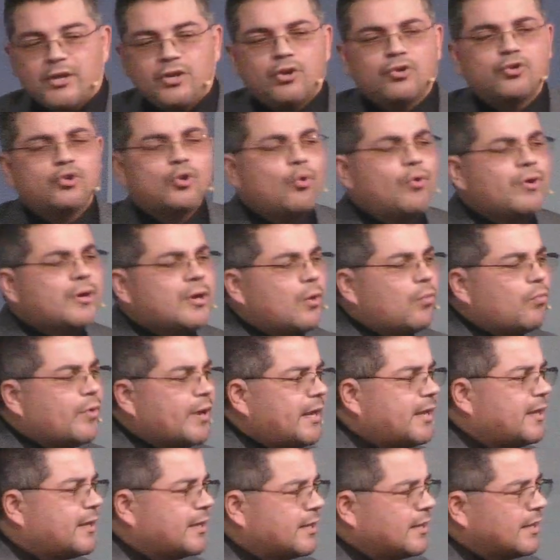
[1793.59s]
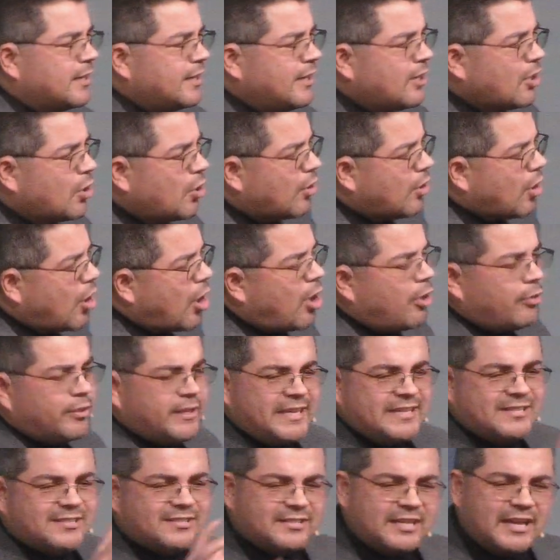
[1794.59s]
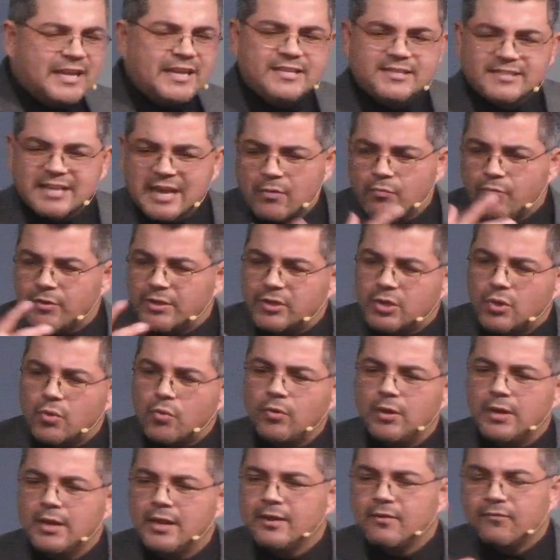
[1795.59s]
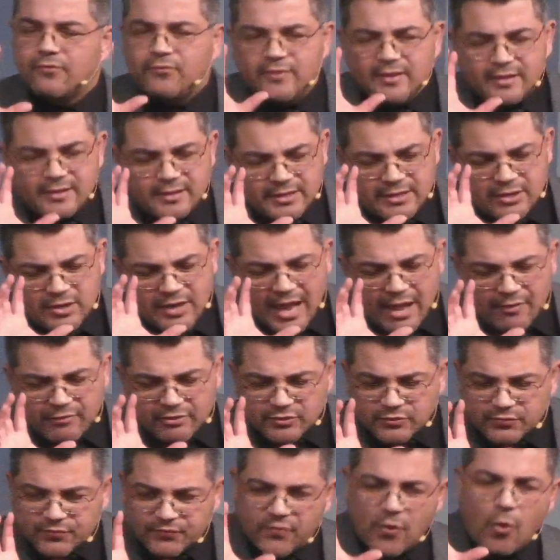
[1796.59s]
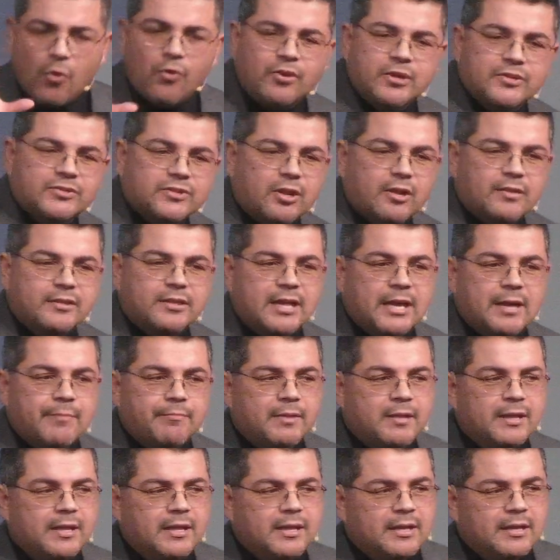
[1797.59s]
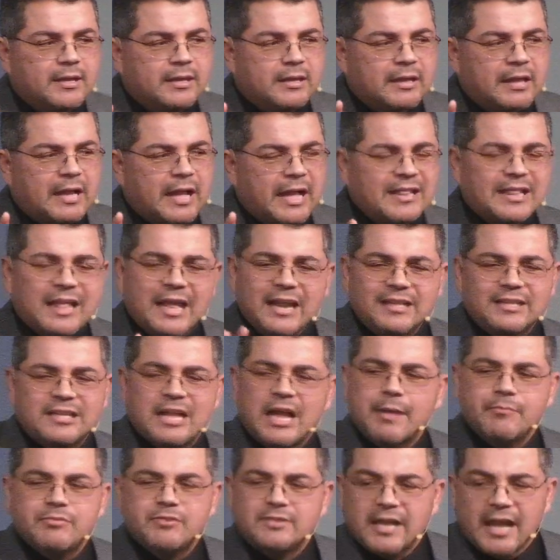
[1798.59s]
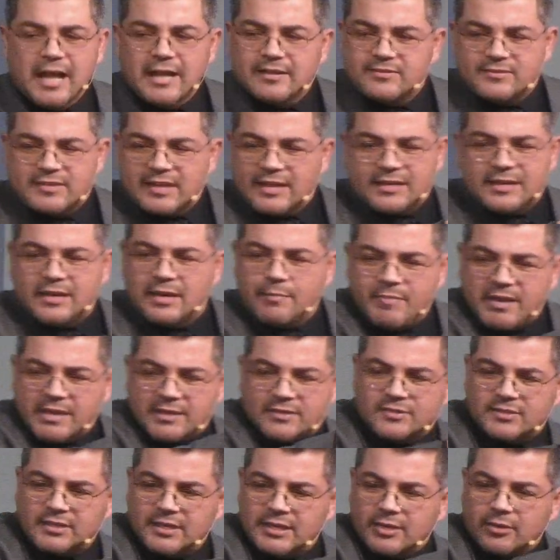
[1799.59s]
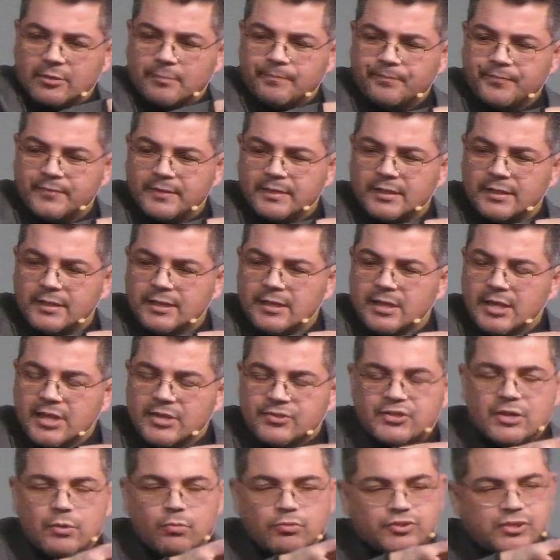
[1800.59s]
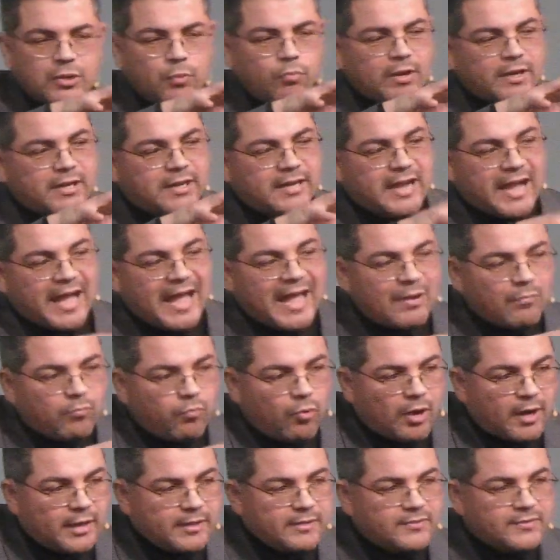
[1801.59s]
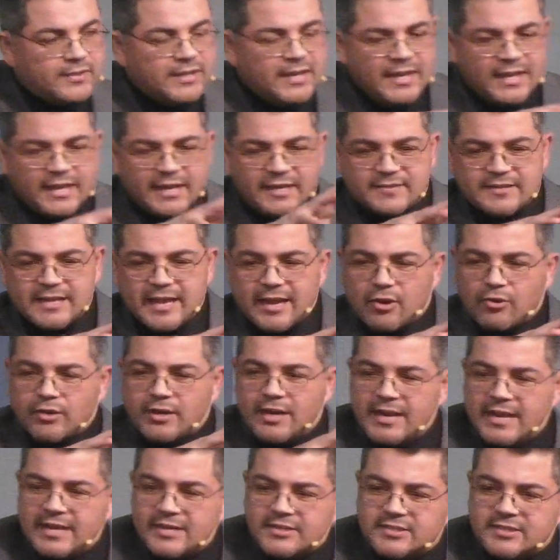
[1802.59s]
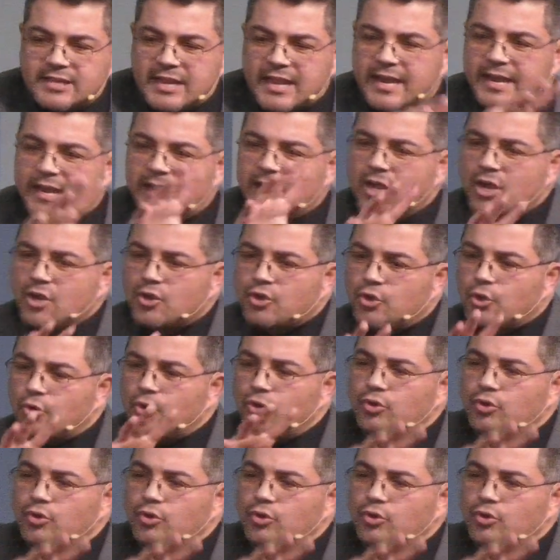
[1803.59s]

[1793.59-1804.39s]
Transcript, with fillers: When you're doing the week, you know, all these things that we do, you know, have us focus on them, a lot of times God's not in a mix here. See, see, what God wants is that on His day,